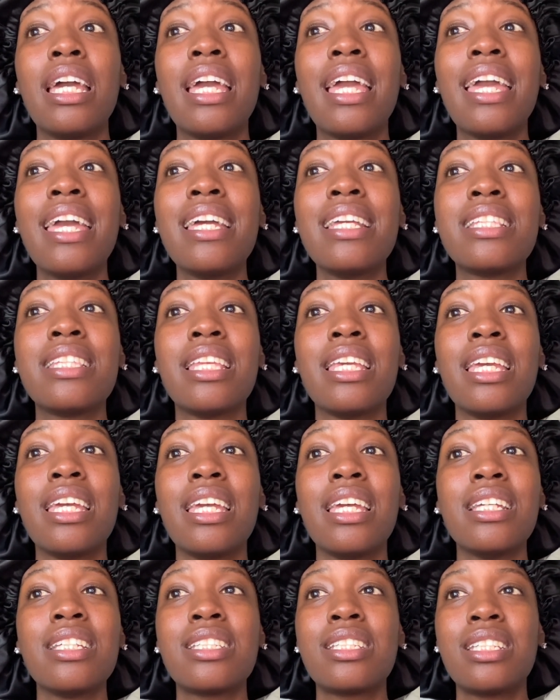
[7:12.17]
It
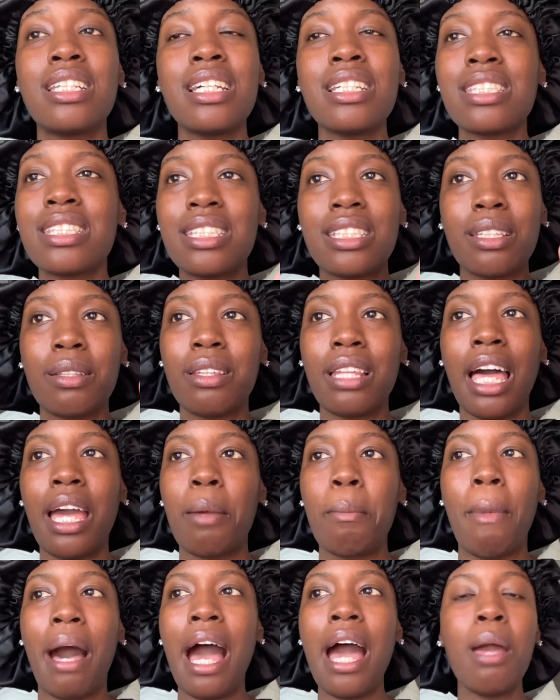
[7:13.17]
is just,
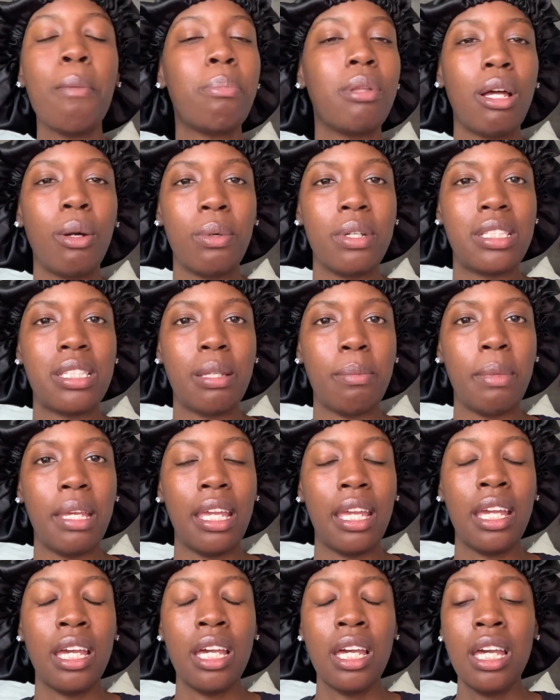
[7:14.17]
like, mind-blowing to
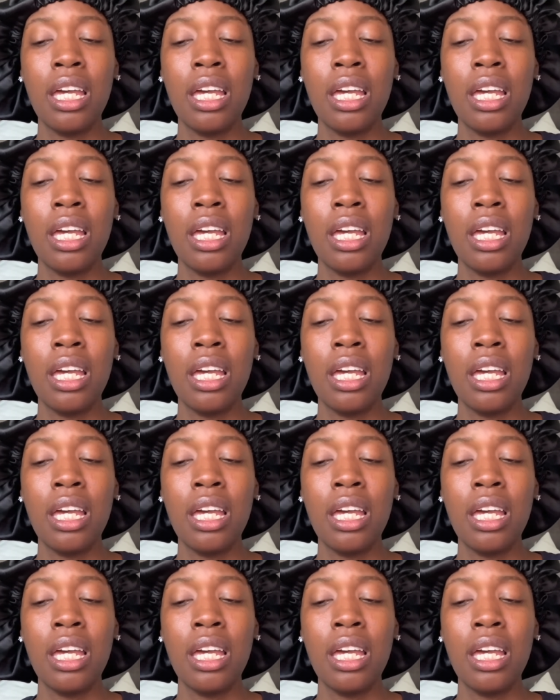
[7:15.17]
me.